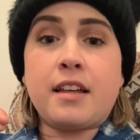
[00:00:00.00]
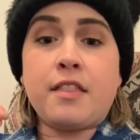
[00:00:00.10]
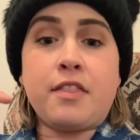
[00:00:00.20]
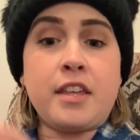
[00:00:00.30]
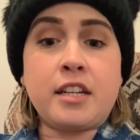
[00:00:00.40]

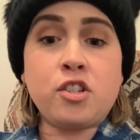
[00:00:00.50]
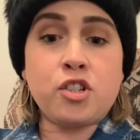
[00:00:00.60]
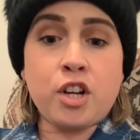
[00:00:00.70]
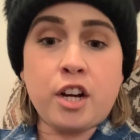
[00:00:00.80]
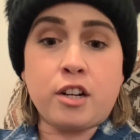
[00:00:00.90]
this
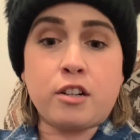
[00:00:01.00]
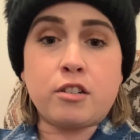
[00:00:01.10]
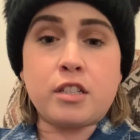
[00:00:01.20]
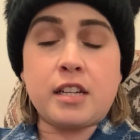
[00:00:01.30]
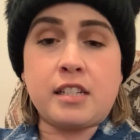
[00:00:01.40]

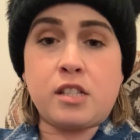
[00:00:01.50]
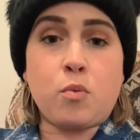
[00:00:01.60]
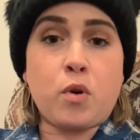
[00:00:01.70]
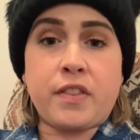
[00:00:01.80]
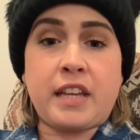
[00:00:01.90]
shirt is the
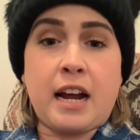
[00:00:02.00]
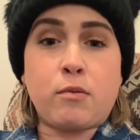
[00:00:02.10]
one that I